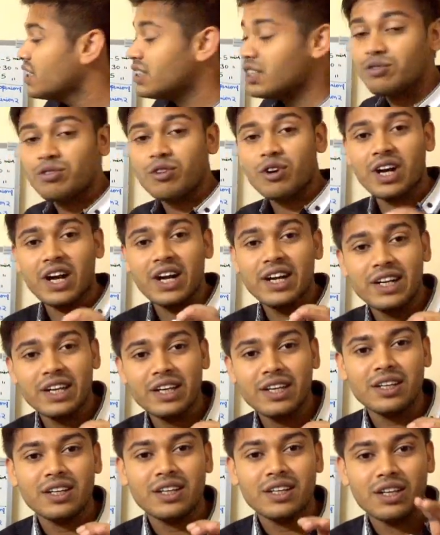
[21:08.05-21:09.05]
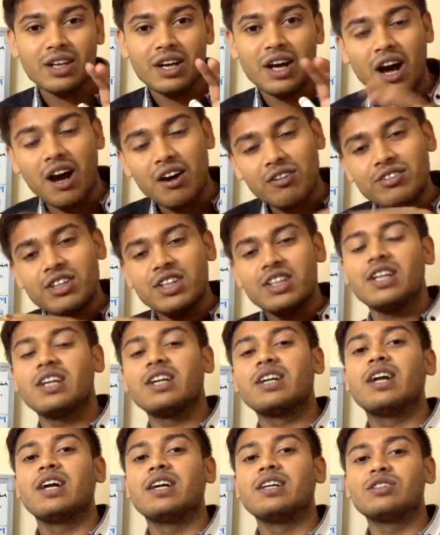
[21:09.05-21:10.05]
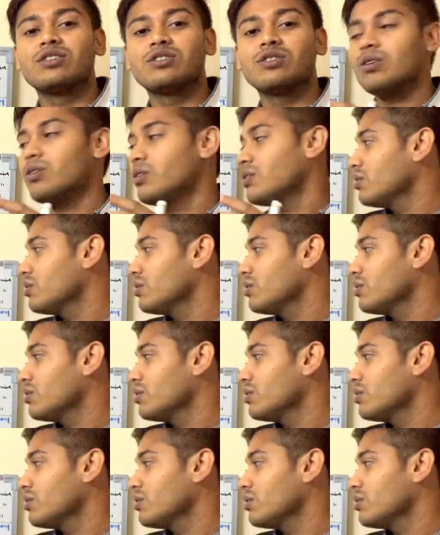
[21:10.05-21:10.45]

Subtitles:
reason for writing after that line.